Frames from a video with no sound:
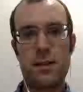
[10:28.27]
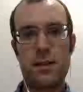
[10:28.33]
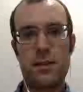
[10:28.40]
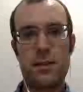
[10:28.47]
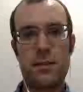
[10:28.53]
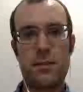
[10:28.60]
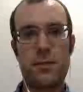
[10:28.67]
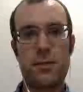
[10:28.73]

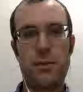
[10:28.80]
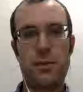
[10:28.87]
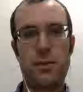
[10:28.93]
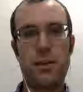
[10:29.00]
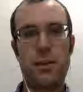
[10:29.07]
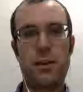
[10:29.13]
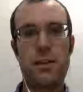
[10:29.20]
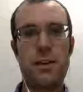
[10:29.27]
So the first
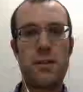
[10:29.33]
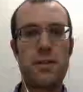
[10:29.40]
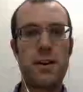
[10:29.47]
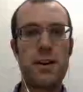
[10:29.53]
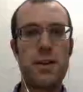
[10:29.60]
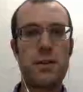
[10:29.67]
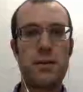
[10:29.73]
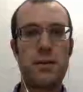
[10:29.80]
security
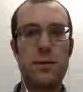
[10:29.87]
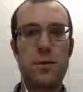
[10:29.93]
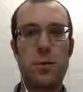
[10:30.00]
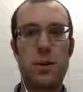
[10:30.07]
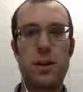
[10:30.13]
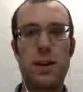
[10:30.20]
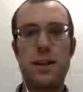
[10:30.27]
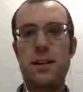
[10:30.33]
advisory of
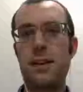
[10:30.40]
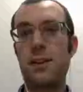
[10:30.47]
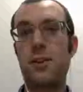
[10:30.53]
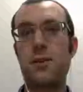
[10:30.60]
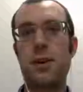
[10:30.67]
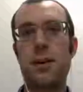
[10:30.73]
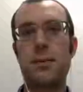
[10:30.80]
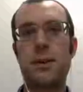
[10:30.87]

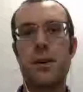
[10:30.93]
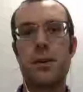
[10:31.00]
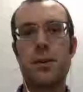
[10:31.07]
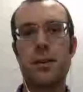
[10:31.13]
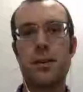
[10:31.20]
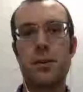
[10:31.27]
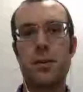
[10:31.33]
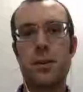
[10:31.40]
2018 dropped on
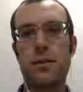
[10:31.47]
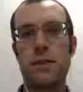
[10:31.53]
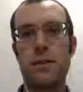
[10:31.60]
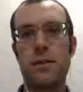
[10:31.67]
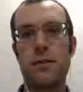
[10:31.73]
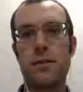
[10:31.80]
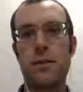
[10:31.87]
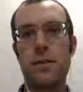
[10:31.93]
the
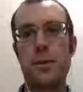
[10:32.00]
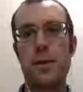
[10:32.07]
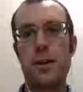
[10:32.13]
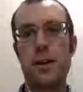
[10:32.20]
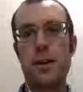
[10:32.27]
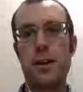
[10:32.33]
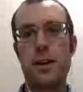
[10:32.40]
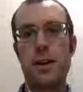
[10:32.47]
21st of
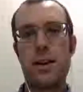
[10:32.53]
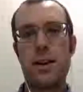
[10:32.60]
February,